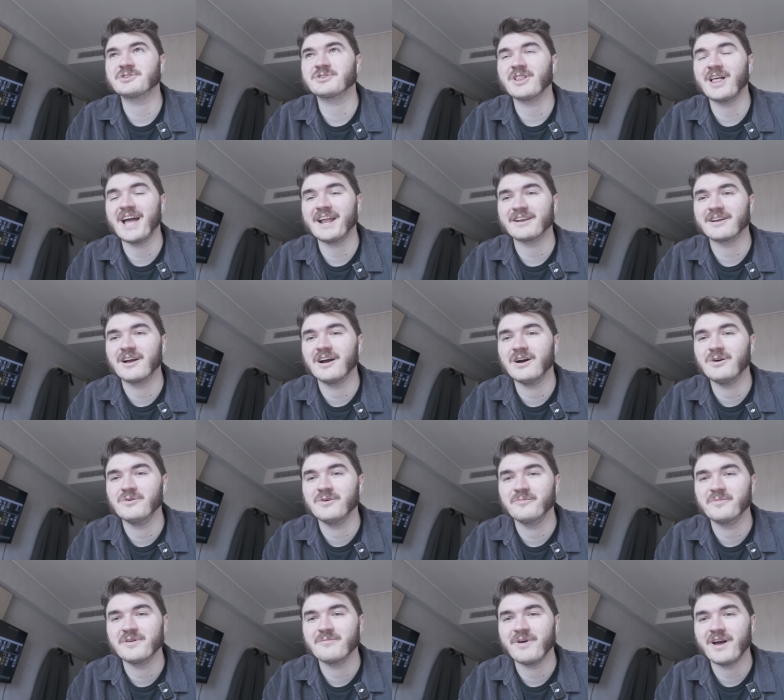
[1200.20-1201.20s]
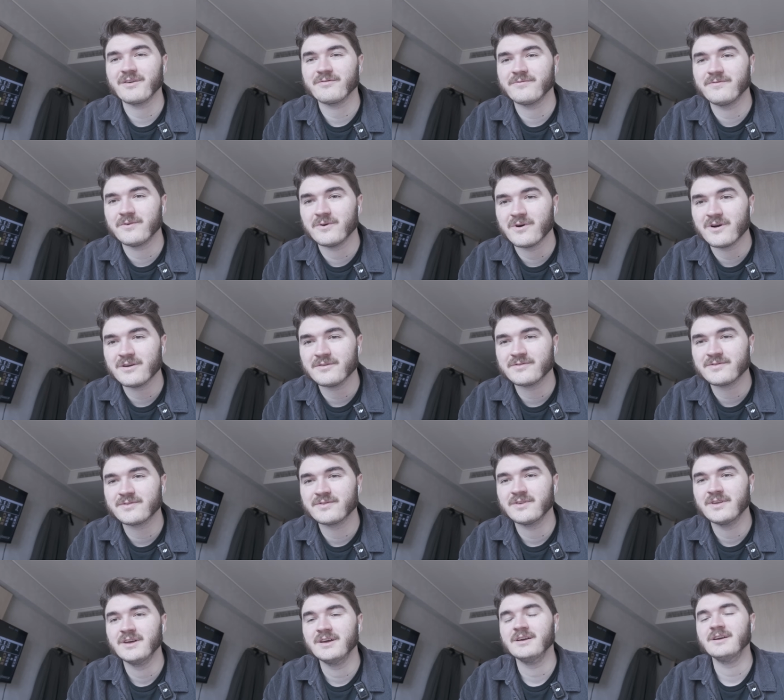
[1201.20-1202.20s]
Schlatt and Co will be my
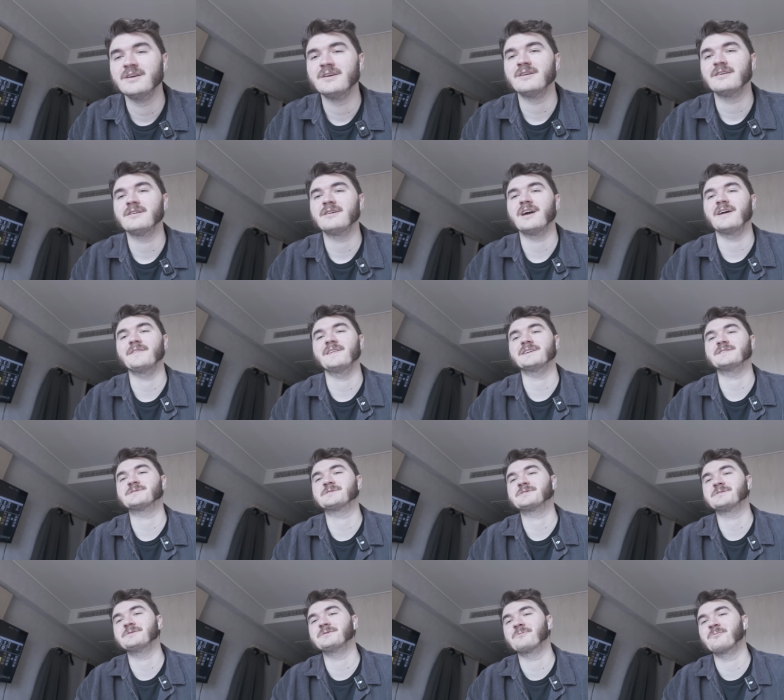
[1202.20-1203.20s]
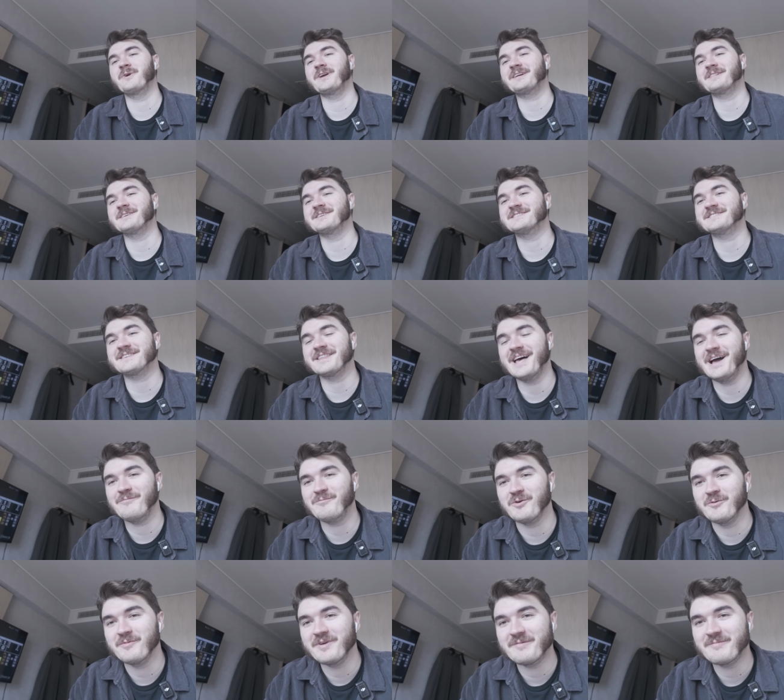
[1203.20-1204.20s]
fourth, and then soon Weekly
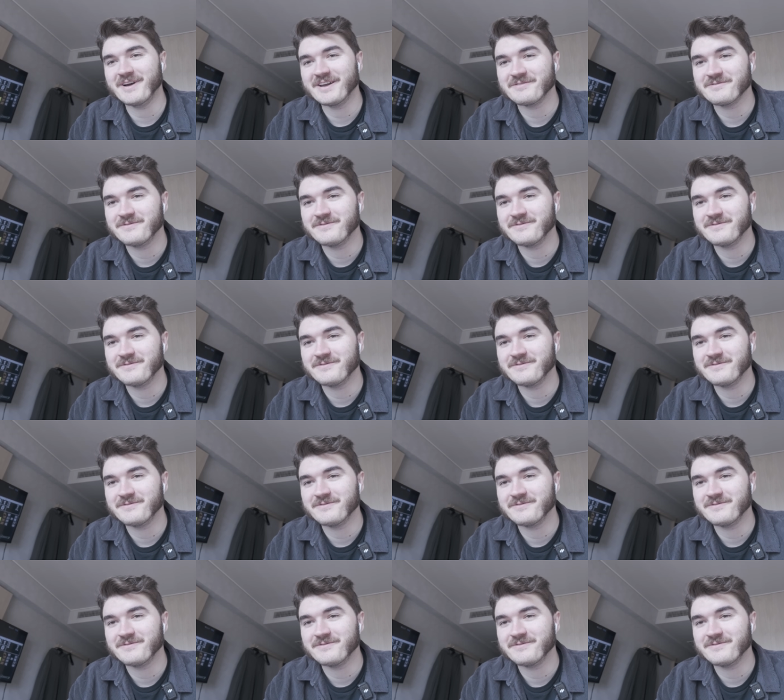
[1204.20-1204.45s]
Slap will be my